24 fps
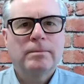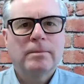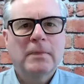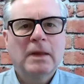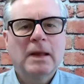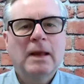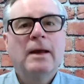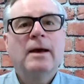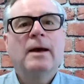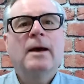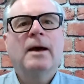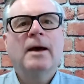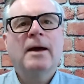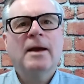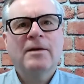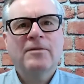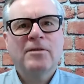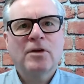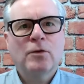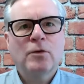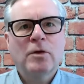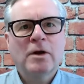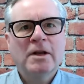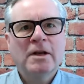Hi
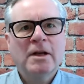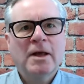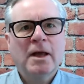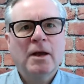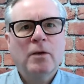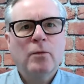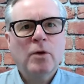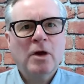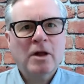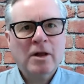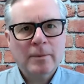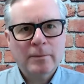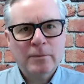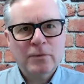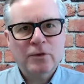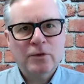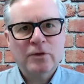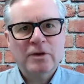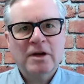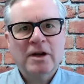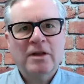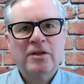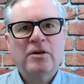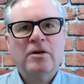everyone, and welcome to
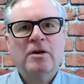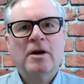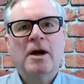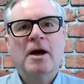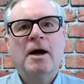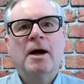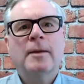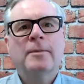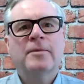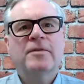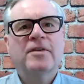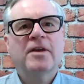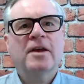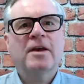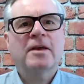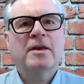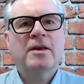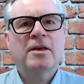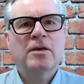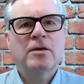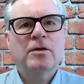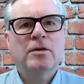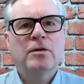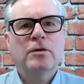another
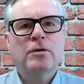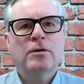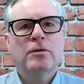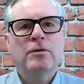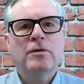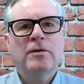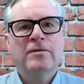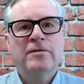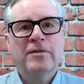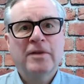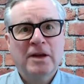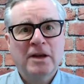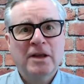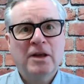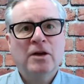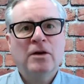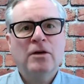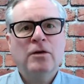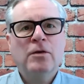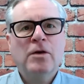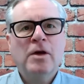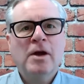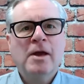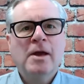OpsIQ
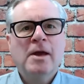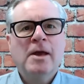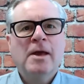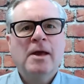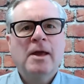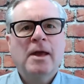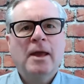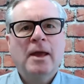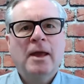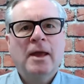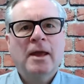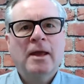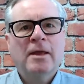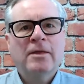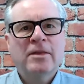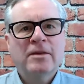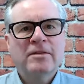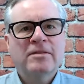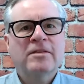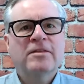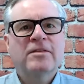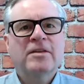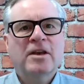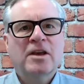video. And this
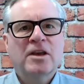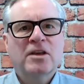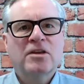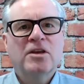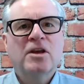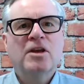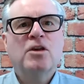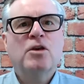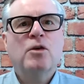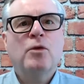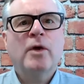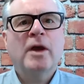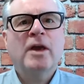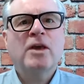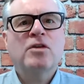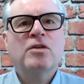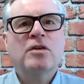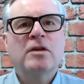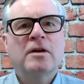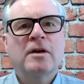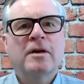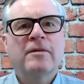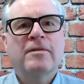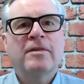is a continuation
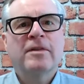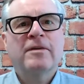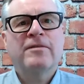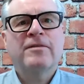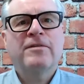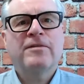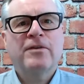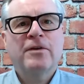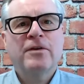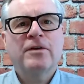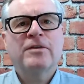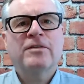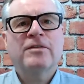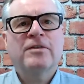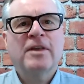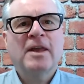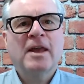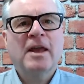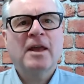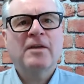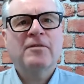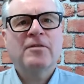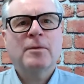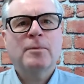of the first day
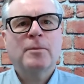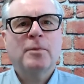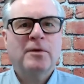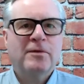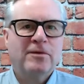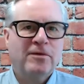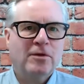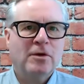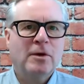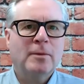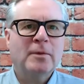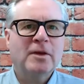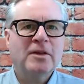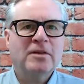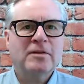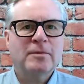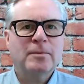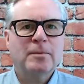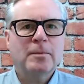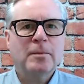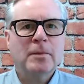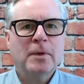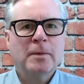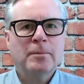of a performance
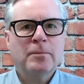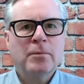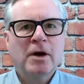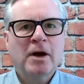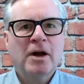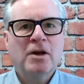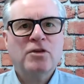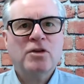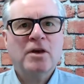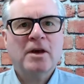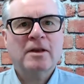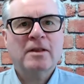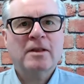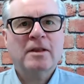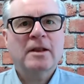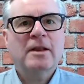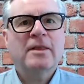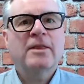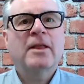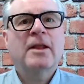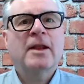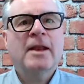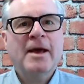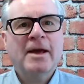project.
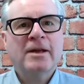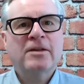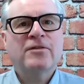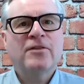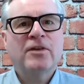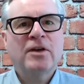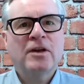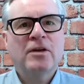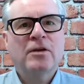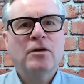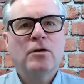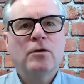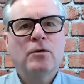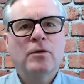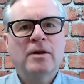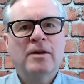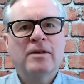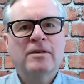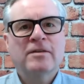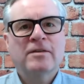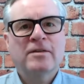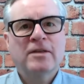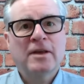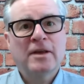The last video
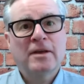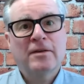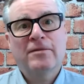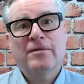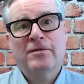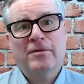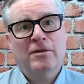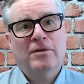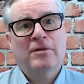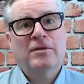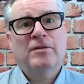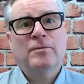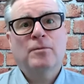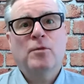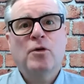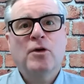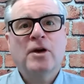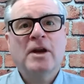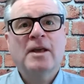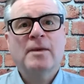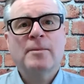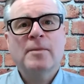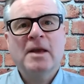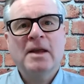was the first
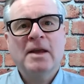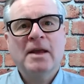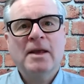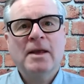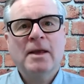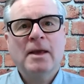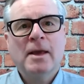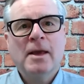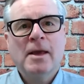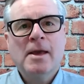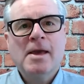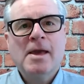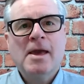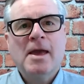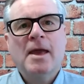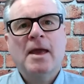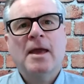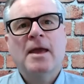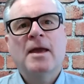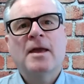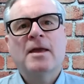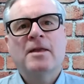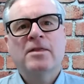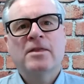morning meeting,
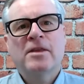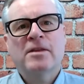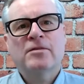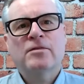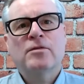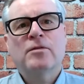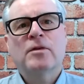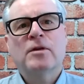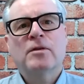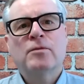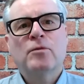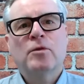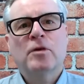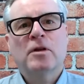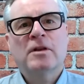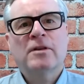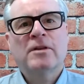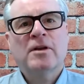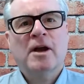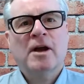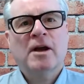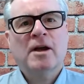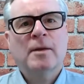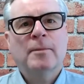and this one will
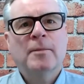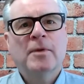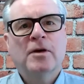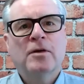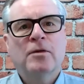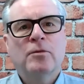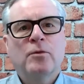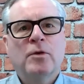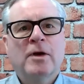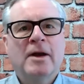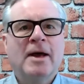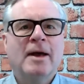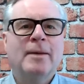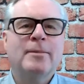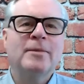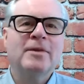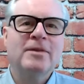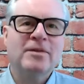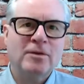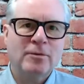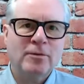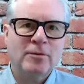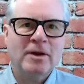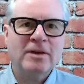talk about what happens
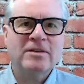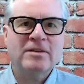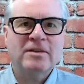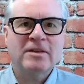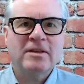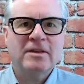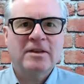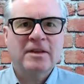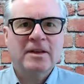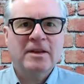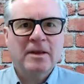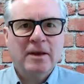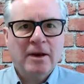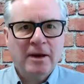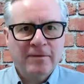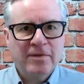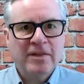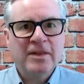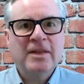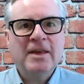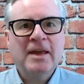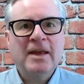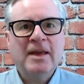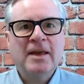the rest of the
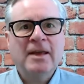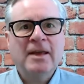day.